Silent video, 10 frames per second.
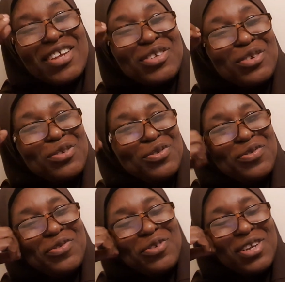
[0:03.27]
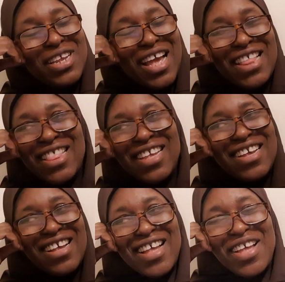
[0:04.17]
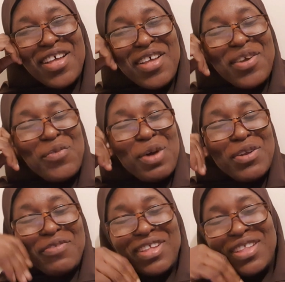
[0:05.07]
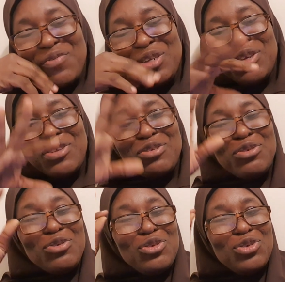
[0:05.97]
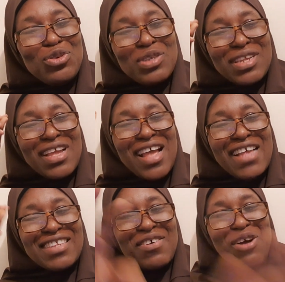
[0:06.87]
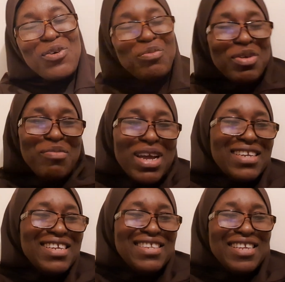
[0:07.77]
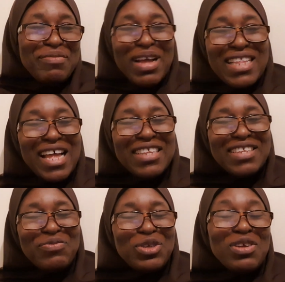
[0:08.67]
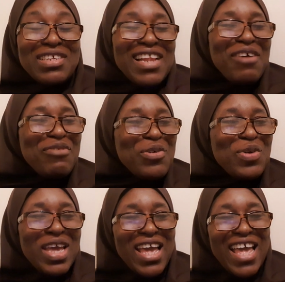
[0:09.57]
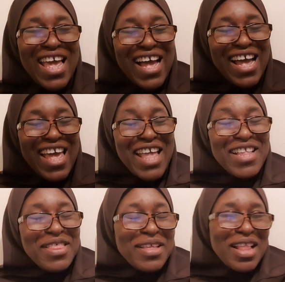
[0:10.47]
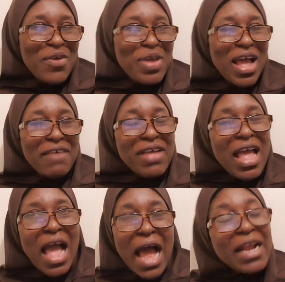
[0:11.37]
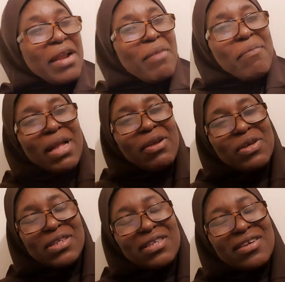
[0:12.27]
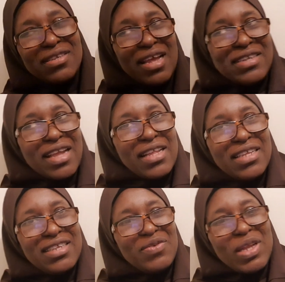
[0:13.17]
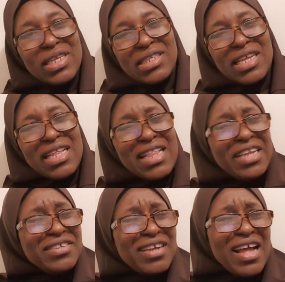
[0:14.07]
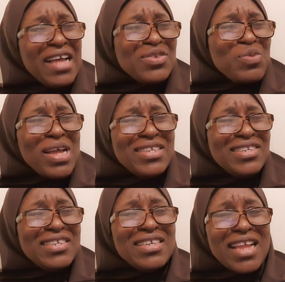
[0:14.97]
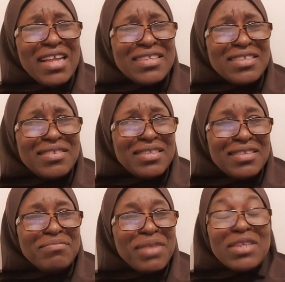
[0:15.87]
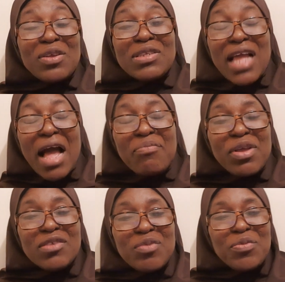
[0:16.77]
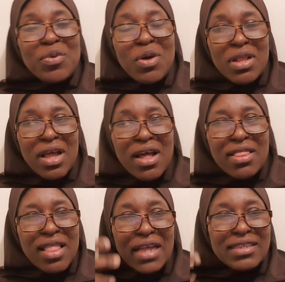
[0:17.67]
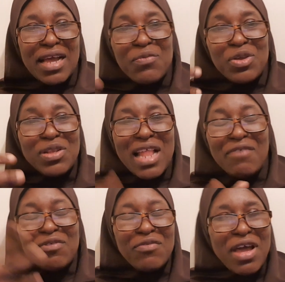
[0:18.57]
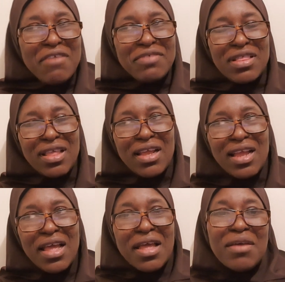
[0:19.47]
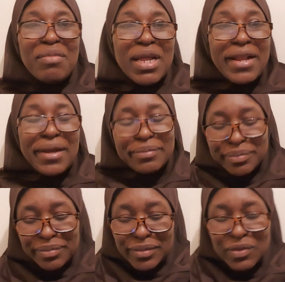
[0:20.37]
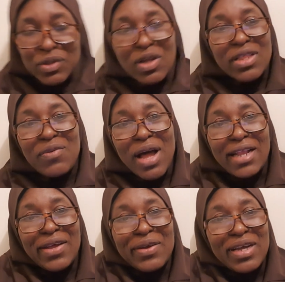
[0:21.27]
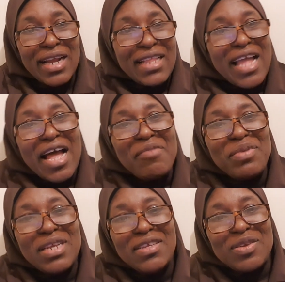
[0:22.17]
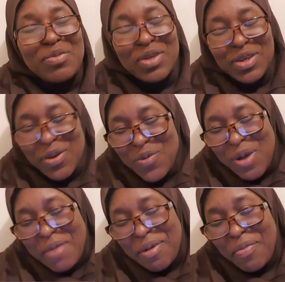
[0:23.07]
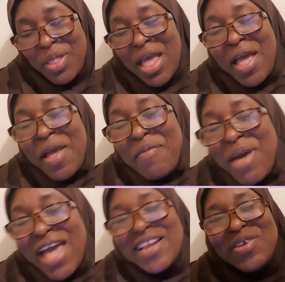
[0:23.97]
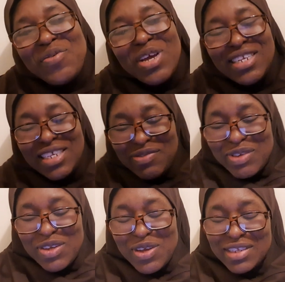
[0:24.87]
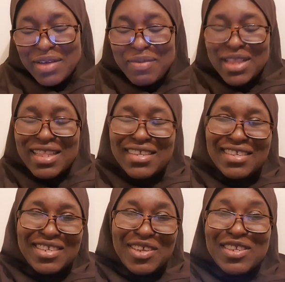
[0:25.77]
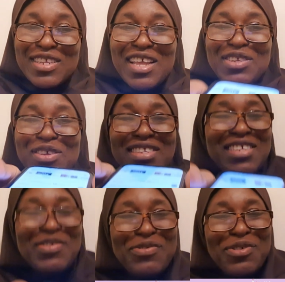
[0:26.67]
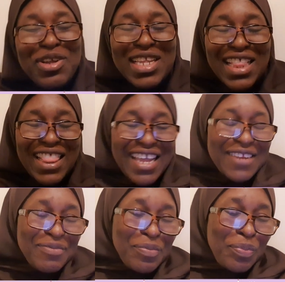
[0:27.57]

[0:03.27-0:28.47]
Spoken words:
are just so funny. I think one of the we just use jokes as our coping mechanism, and that we just laugh away anything that we have. And I remember there was this research that they did where they said Nigeria has one gene that makes us the happiest people on earth. That time we laugh over everything, but now with all the wahala on ground, that happiness somebody don't wipe up. But anyway, this video is about this just this funny thing.